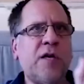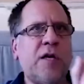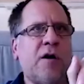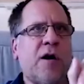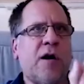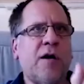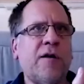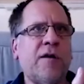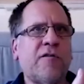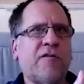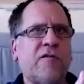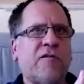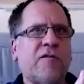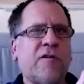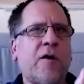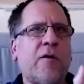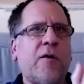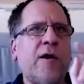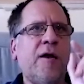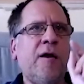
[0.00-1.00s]
not
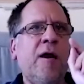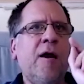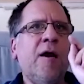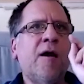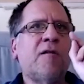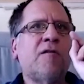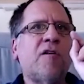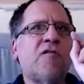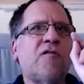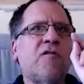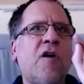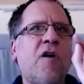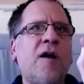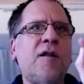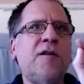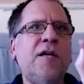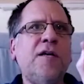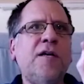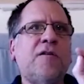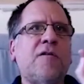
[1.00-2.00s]
necessary does
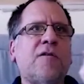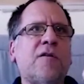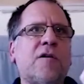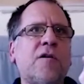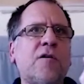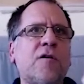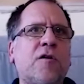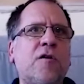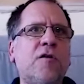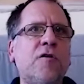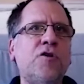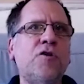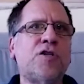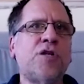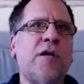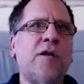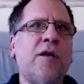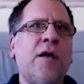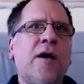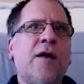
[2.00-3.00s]
not lead to the
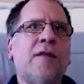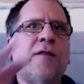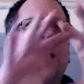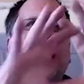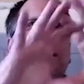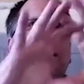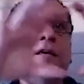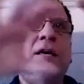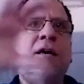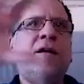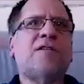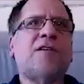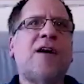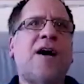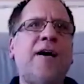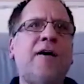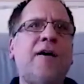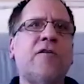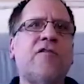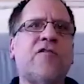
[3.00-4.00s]
conclusion that the
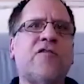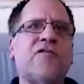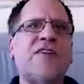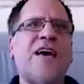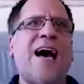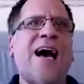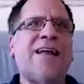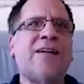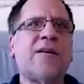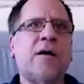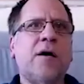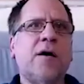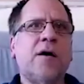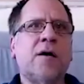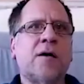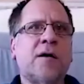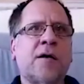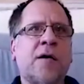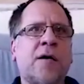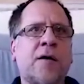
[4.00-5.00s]
entire set
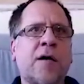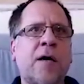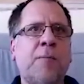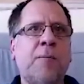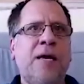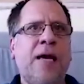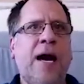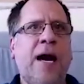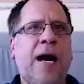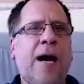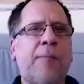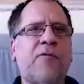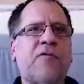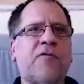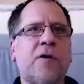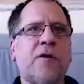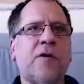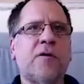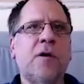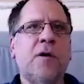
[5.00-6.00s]
can be
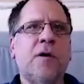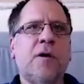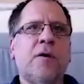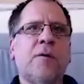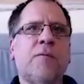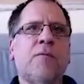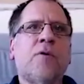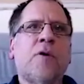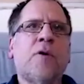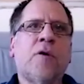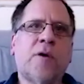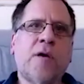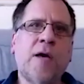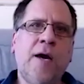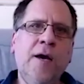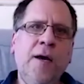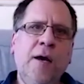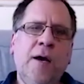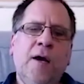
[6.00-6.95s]
absent. Exactly. okay?